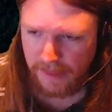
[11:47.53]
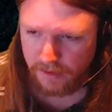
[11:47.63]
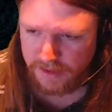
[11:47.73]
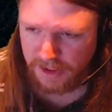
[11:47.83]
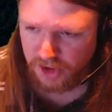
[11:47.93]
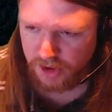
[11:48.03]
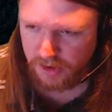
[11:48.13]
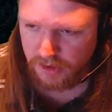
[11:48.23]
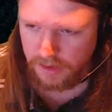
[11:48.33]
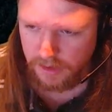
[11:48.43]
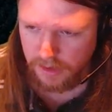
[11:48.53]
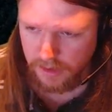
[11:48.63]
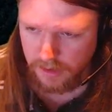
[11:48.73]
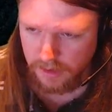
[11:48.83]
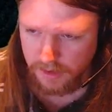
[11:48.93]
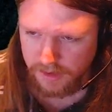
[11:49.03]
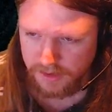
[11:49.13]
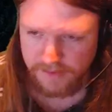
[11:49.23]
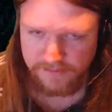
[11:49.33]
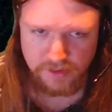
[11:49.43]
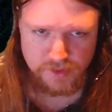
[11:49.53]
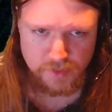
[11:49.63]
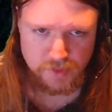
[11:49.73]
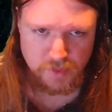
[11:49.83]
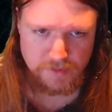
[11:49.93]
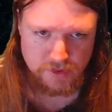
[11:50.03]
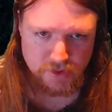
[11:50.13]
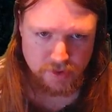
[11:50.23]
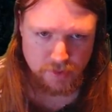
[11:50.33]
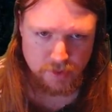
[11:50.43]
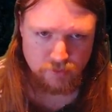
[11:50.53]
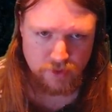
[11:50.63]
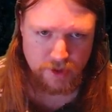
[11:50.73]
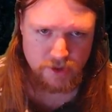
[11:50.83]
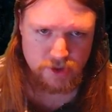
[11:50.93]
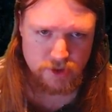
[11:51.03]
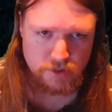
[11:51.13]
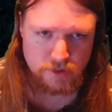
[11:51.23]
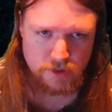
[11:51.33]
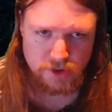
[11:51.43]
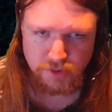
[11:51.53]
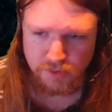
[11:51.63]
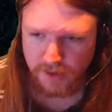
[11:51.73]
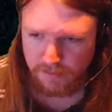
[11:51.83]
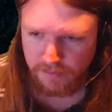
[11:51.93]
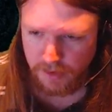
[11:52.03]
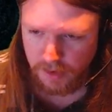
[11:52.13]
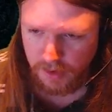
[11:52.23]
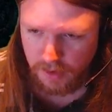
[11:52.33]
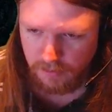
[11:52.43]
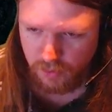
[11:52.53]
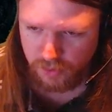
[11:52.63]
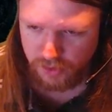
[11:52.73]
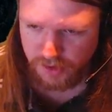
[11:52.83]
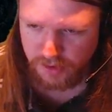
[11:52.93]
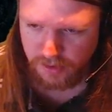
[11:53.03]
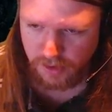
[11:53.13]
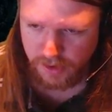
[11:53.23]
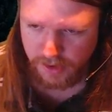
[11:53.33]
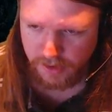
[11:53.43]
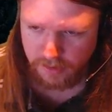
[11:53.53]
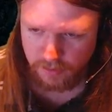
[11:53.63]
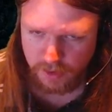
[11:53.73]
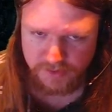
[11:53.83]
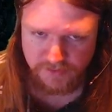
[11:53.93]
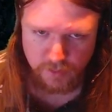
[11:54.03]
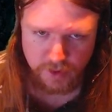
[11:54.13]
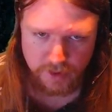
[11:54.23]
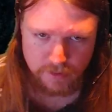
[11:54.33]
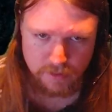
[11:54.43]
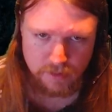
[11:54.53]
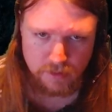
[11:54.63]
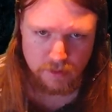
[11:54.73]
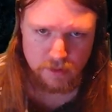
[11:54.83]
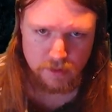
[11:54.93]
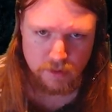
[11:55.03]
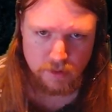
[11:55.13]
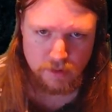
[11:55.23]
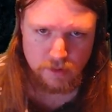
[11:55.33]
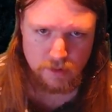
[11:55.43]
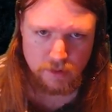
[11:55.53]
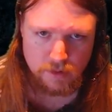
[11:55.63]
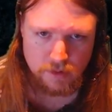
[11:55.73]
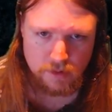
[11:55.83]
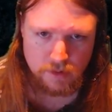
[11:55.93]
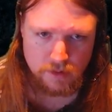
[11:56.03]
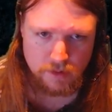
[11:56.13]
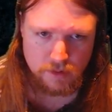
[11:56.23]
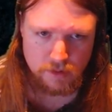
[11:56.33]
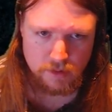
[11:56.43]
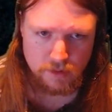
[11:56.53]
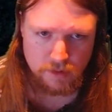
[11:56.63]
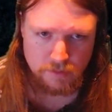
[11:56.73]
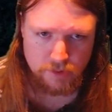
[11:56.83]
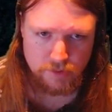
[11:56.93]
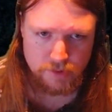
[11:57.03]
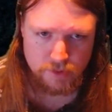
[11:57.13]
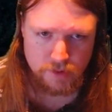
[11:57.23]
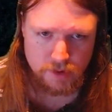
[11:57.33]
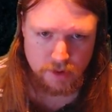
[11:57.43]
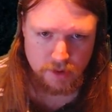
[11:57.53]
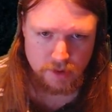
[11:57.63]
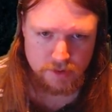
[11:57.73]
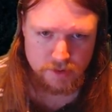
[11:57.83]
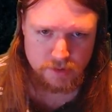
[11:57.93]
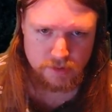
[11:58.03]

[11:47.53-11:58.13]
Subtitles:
Danger. Let's have you switch weapons so you are ranged and shoot them. Mordred, you're looking a little worse for the wear. I'm going to cast.